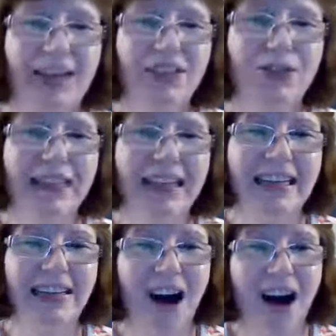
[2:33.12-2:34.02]
And so see,
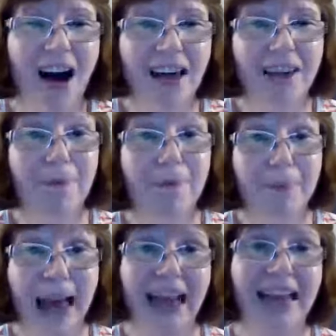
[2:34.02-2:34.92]
God
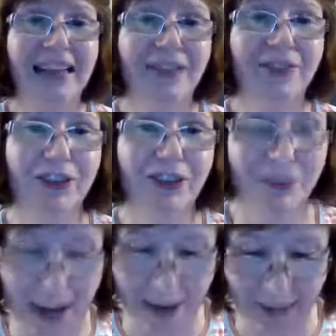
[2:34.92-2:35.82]
made the
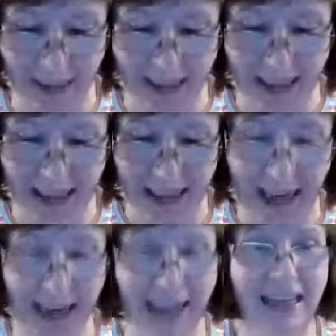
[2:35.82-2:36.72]
first family,
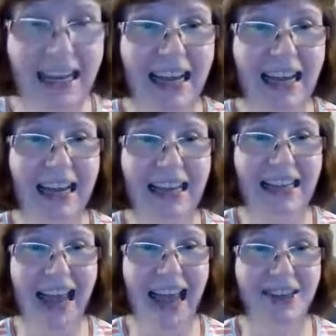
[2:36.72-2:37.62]

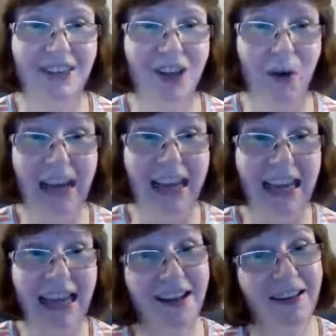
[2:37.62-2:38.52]
and so
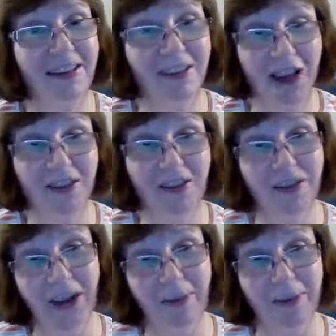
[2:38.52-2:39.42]
he loves
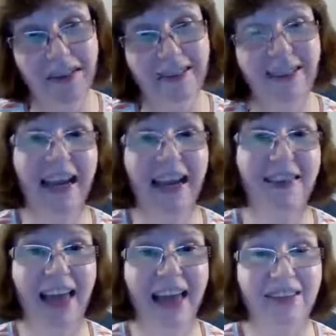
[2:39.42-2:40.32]
families,
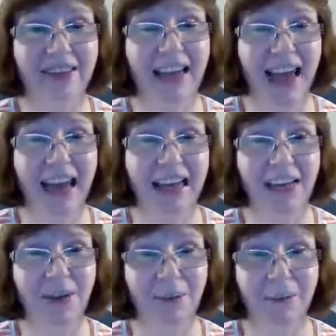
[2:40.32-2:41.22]
and
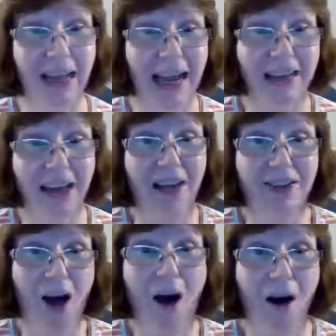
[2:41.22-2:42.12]
he planned
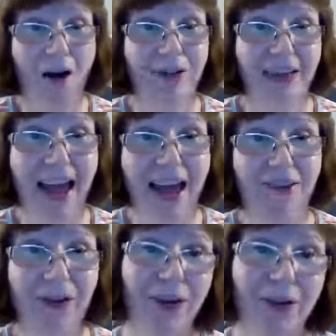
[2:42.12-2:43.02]
us all to
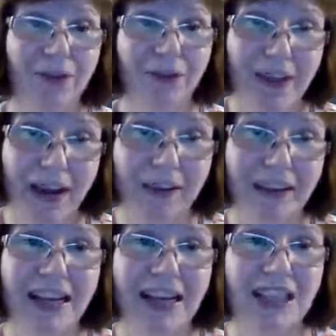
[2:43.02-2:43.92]
have our own
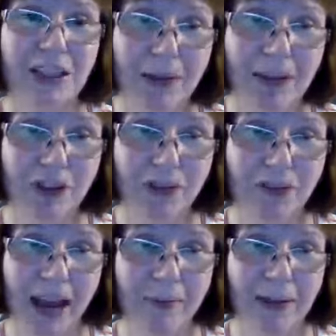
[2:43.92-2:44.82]
very special
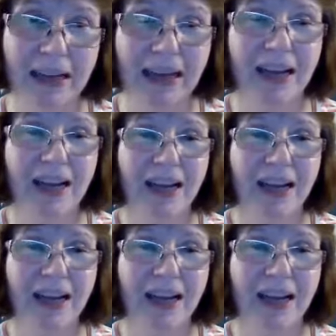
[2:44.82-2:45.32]
family.